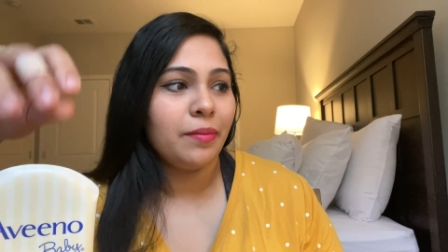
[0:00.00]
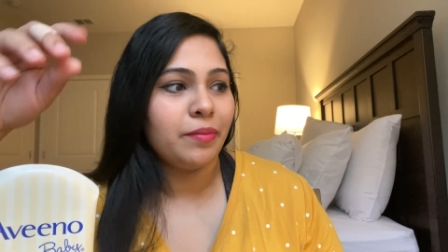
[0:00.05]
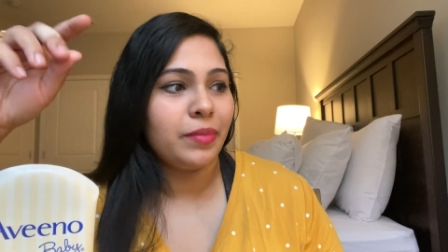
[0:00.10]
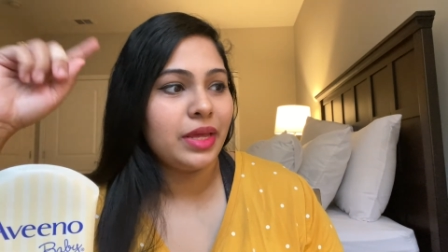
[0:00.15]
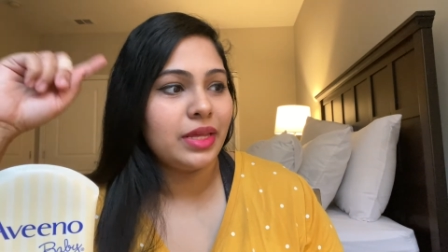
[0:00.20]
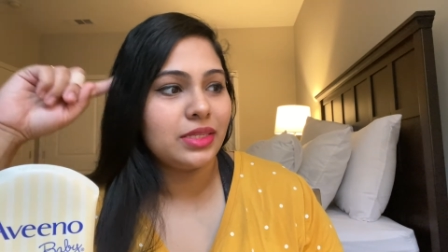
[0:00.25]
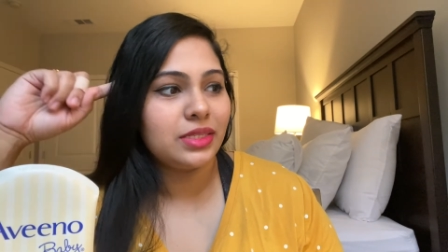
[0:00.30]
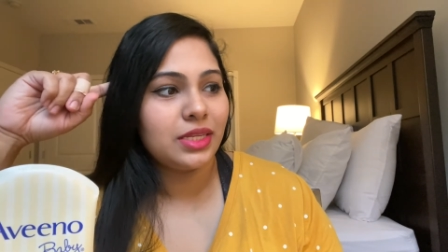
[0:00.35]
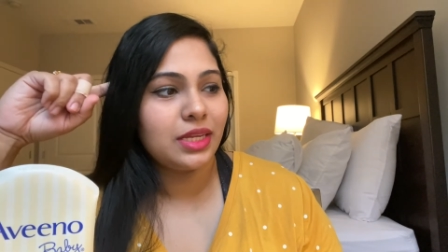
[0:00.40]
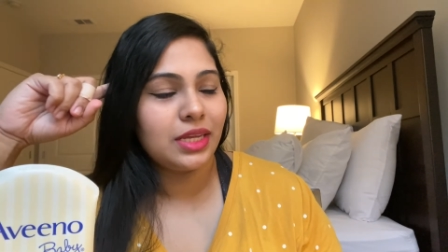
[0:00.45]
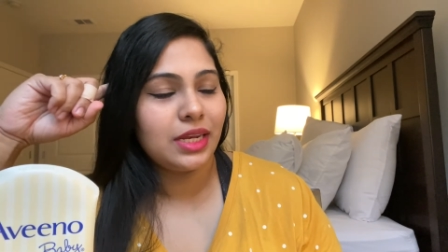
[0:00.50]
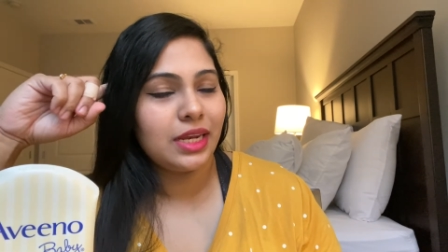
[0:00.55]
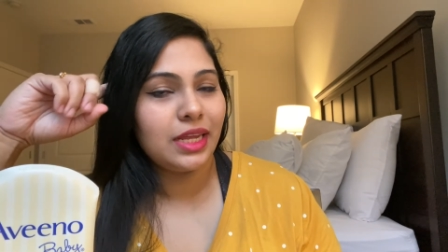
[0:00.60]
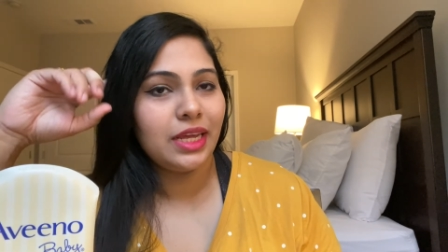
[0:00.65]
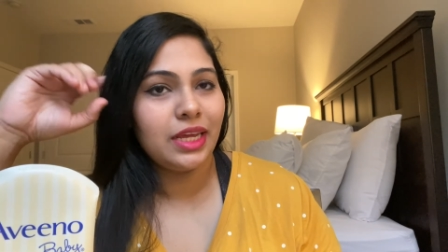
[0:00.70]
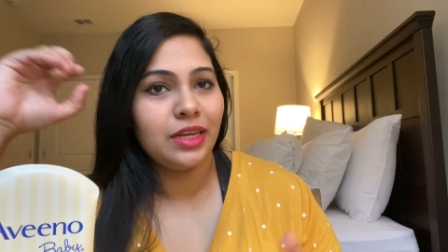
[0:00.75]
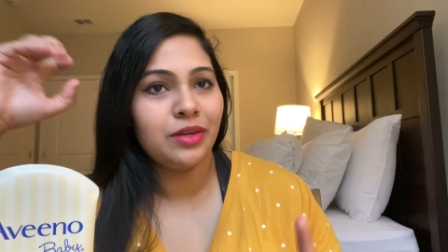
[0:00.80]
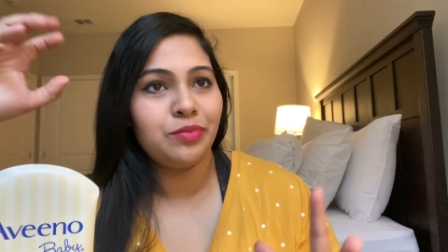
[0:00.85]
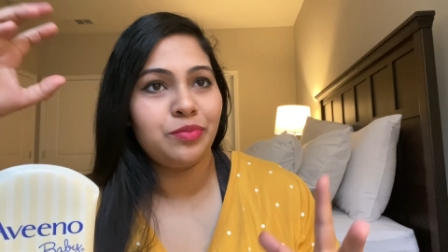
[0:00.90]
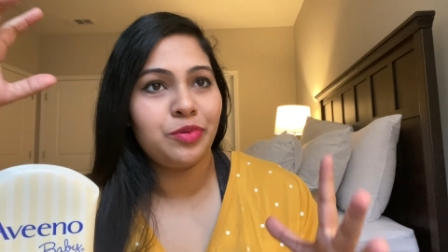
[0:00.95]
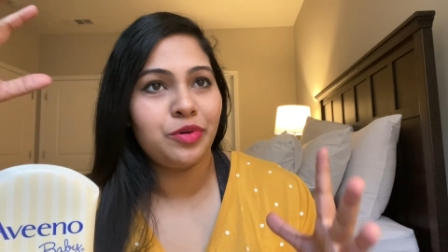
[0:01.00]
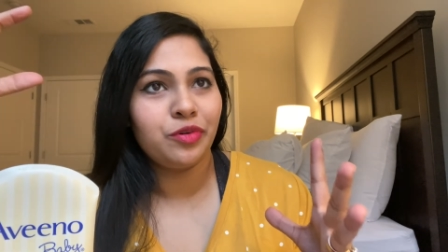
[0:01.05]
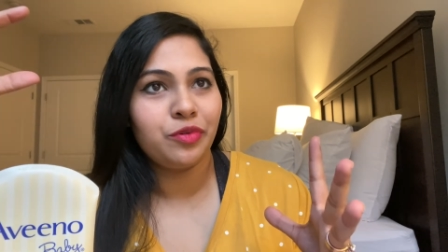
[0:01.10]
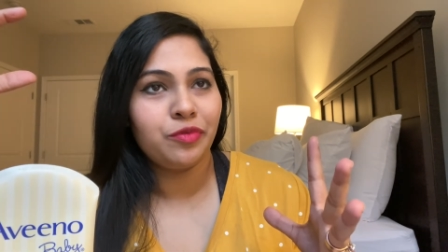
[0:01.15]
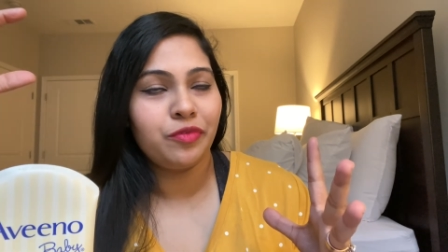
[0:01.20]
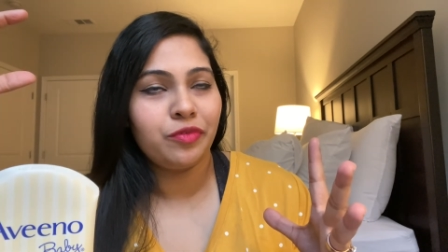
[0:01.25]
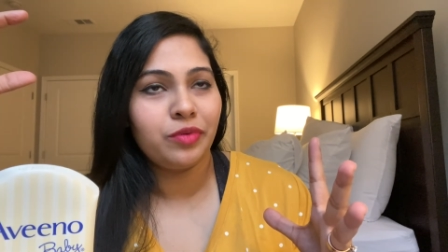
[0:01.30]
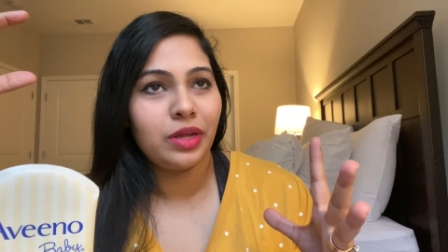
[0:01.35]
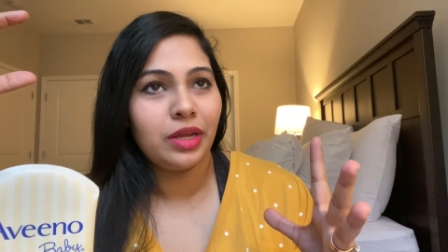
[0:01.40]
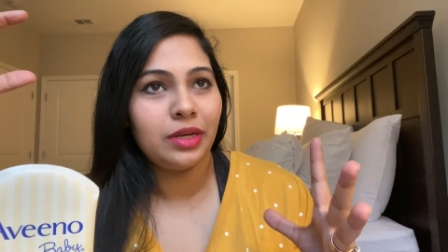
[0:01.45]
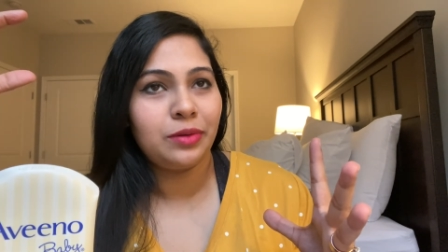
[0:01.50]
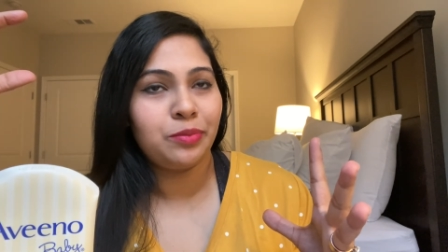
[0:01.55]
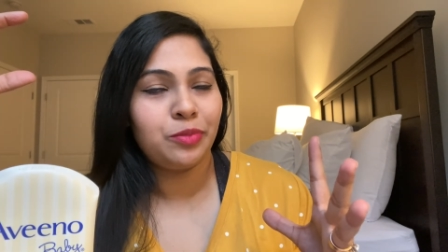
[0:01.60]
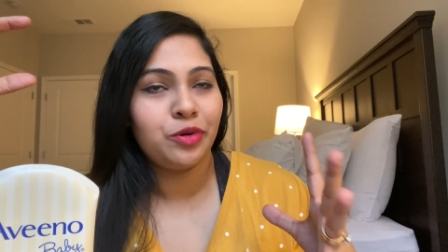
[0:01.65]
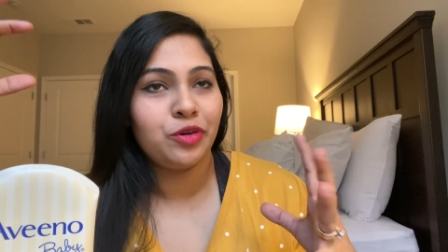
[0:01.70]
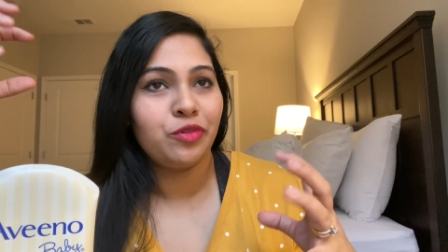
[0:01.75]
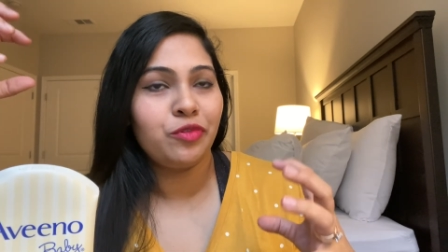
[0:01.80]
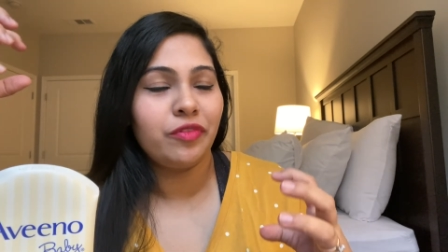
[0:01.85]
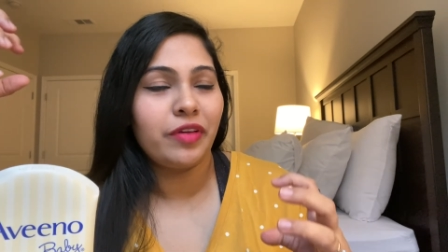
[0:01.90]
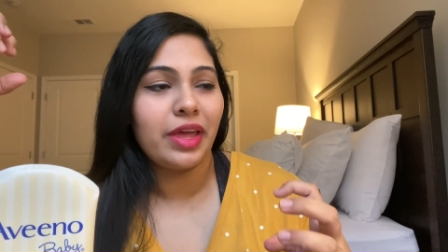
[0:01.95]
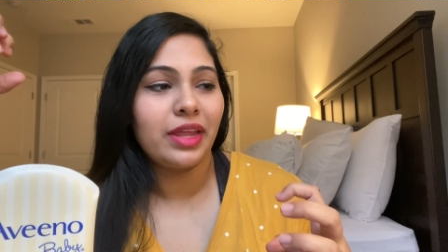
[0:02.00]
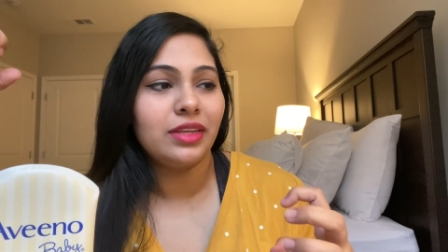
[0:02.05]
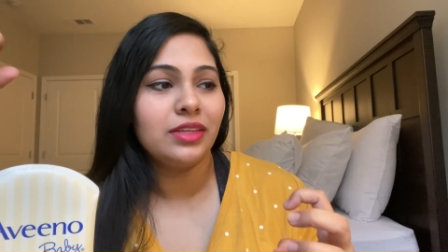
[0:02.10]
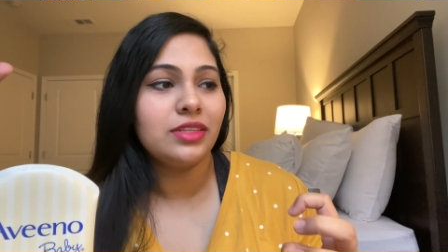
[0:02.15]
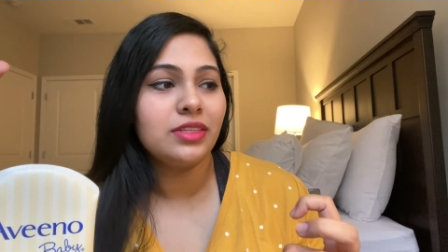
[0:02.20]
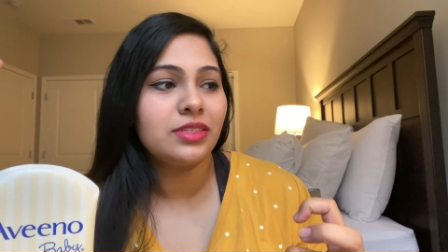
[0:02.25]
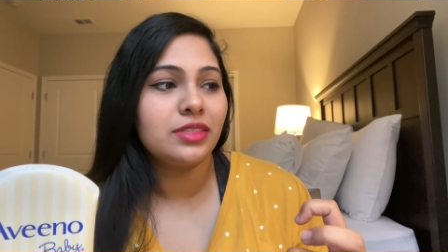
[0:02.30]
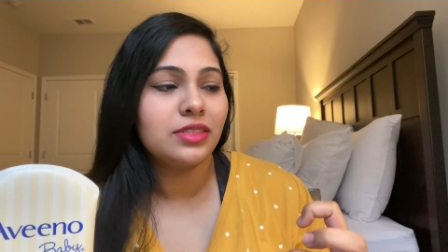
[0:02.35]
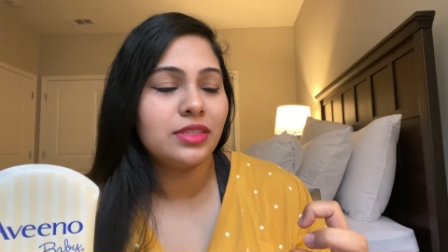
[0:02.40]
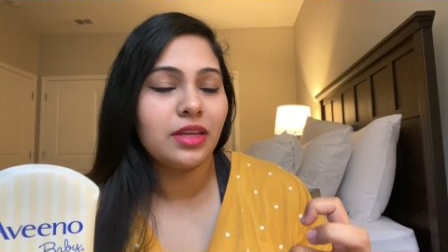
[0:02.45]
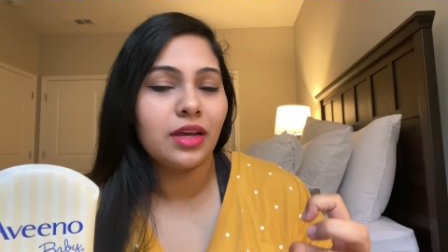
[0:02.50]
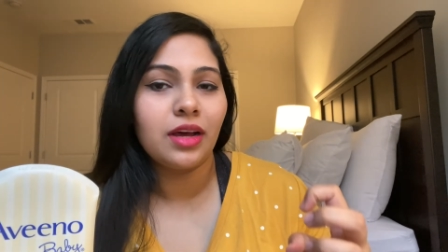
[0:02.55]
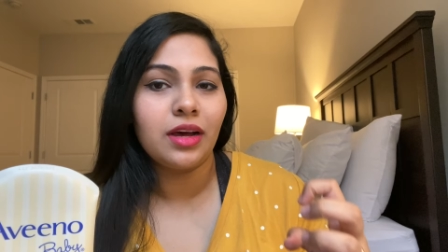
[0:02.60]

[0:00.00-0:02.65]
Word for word: basically it prevents